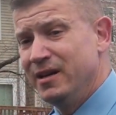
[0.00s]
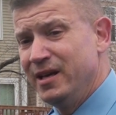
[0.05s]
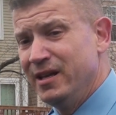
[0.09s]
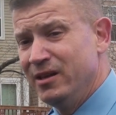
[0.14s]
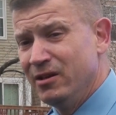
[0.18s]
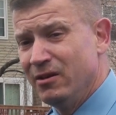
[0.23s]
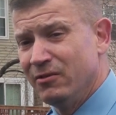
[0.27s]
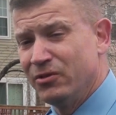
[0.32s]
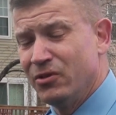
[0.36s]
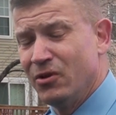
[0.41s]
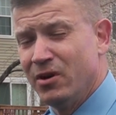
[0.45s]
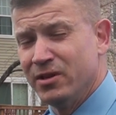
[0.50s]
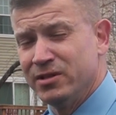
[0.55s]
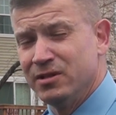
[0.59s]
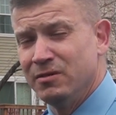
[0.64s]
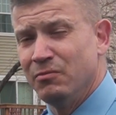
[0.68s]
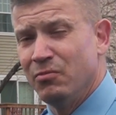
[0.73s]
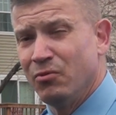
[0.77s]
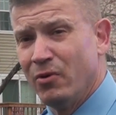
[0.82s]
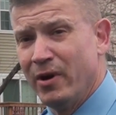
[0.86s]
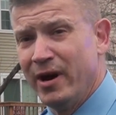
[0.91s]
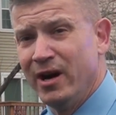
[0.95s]
in their thoughts
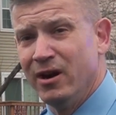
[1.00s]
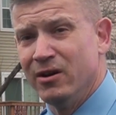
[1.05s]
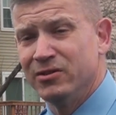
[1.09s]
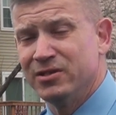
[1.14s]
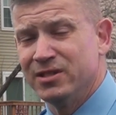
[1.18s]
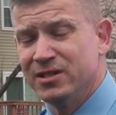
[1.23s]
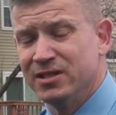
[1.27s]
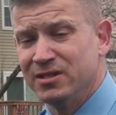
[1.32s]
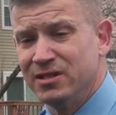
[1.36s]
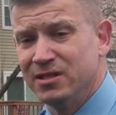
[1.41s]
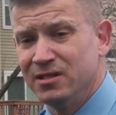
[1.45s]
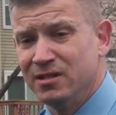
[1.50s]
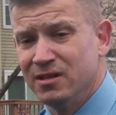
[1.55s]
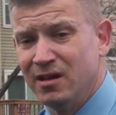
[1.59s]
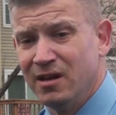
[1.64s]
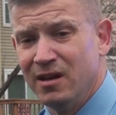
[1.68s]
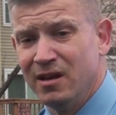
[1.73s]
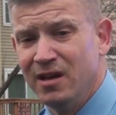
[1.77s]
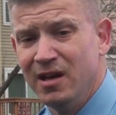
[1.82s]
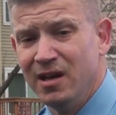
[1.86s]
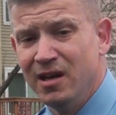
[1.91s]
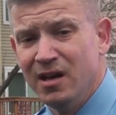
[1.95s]
and prayers. This is
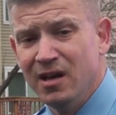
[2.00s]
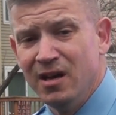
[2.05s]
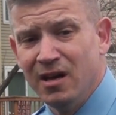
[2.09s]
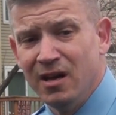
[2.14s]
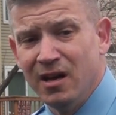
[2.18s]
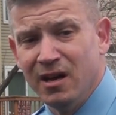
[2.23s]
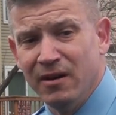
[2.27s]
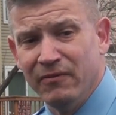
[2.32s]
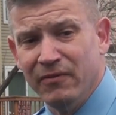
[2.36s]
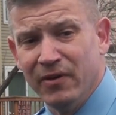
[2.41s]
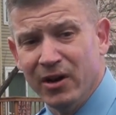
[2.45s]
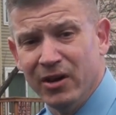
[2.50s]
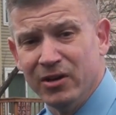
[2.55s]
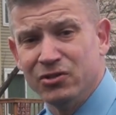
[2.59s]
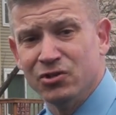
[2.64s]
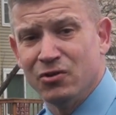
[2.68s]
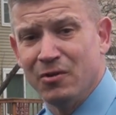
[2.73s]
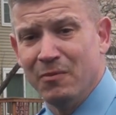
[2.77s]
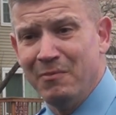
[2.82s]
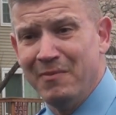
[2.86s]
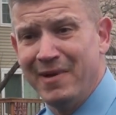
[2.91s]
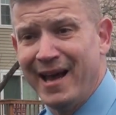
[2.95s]
a very
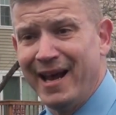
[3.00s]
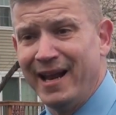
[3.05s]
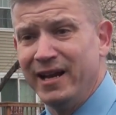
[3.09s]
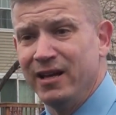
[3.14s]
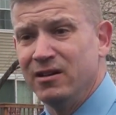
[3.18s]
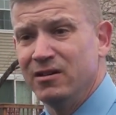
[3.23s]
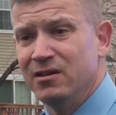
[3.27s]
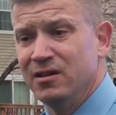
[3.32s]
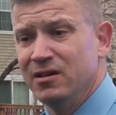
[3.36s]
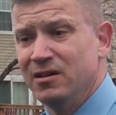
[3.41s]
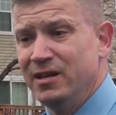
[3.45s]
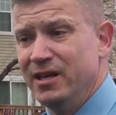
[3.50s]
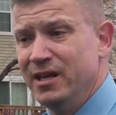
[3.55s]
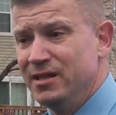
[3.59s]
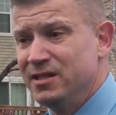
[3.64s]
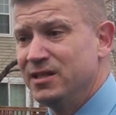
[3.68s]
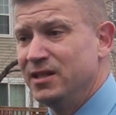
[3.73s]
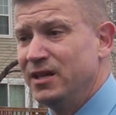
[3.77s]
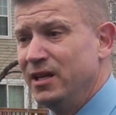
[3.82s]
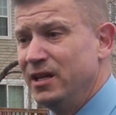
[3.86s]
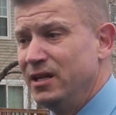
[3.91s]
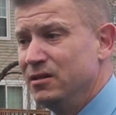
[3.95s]
traumatic
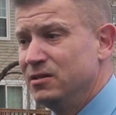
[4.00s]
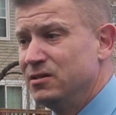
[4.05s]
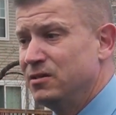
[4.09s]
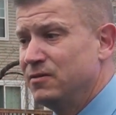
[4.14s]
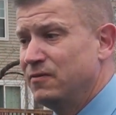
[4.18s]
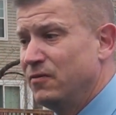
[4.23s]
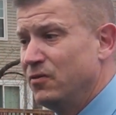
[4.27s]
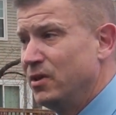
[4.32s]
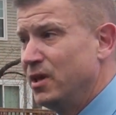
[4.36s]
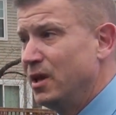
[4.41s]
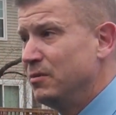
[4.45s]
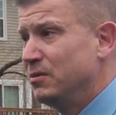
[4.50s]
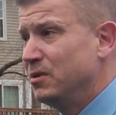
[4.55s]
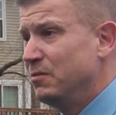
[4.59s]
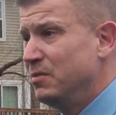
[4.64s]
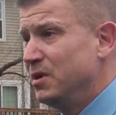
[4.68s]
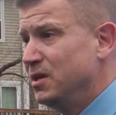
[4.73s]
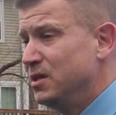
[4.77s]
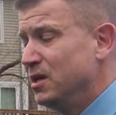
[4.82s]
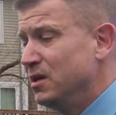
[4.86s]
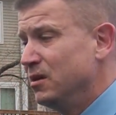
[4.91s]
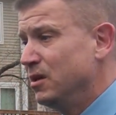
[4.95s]
incident for them to
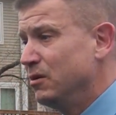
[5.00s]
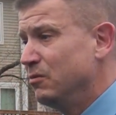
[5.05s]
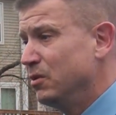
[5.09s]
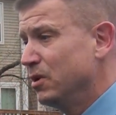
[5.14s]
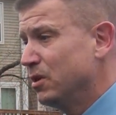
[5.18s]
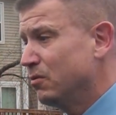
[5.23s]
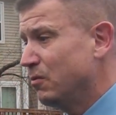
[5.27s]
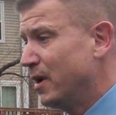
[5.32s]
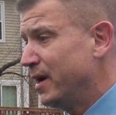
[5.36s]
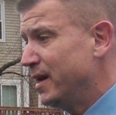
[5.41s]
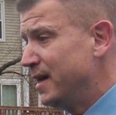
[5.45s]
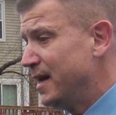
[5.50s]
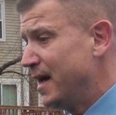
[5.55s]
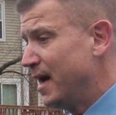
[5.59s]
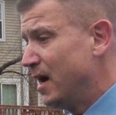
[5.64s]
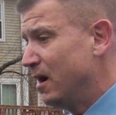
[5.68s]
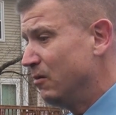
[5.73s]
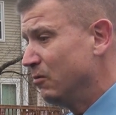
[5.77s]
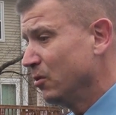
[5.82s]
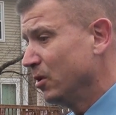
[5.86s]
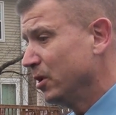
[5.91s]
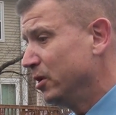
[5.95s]
be dealing with right
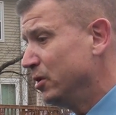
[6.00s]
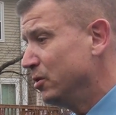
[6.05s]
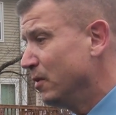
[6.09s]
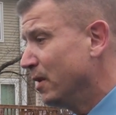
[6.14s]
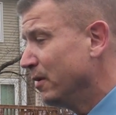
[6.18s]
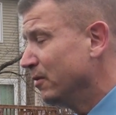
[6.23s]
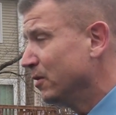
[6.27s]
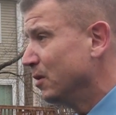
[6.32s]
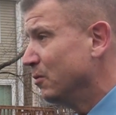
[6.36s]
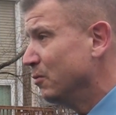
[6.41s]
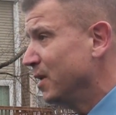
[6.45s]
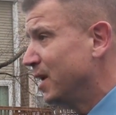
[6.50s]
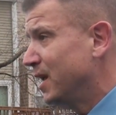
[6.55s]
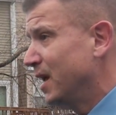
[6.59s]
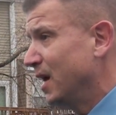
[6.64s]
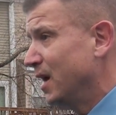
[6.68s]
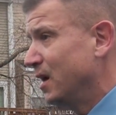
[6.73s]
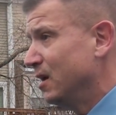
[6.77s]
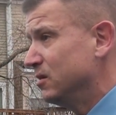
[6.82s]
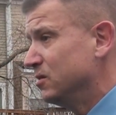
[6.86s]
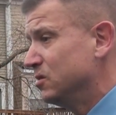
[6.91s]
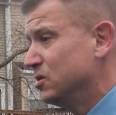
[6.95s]
now. We're going to do everything we
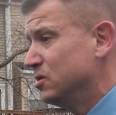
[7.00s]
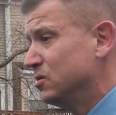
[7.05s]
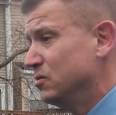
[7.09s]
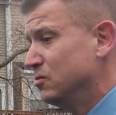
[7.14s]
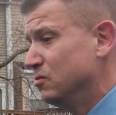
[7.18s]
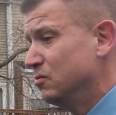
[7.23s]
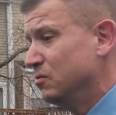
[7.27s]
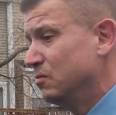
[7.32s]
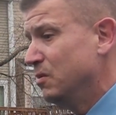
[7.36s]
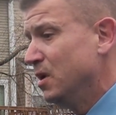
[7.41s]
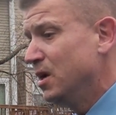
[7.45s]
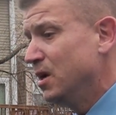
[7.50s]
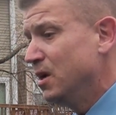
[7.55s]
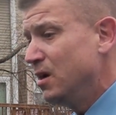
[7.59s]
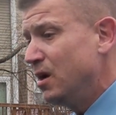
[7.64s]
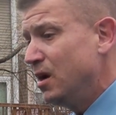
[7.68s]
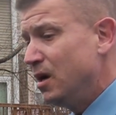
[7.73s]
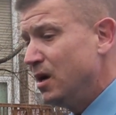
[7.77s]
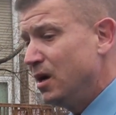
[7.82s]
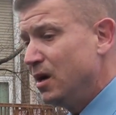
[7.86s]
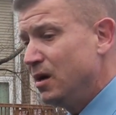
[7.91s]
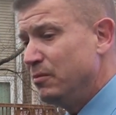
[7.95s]
can
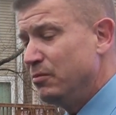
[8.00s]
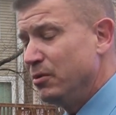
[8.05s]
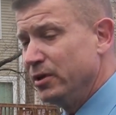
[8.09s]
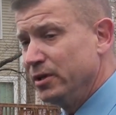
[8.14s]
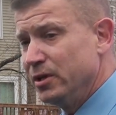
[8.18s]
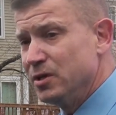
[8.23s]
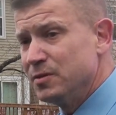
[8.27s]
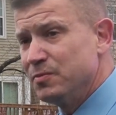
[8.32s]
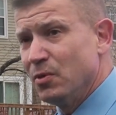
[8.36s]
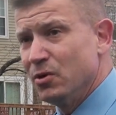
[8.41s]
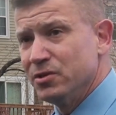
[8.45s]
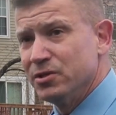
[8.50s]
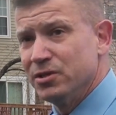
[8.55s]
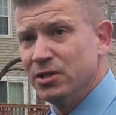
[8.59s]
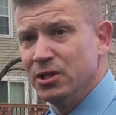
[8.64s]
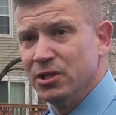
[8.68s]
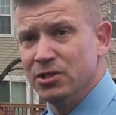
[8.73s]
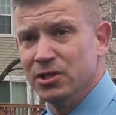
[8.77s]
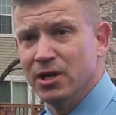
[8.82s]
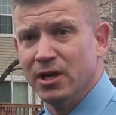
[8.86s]
to bring this person to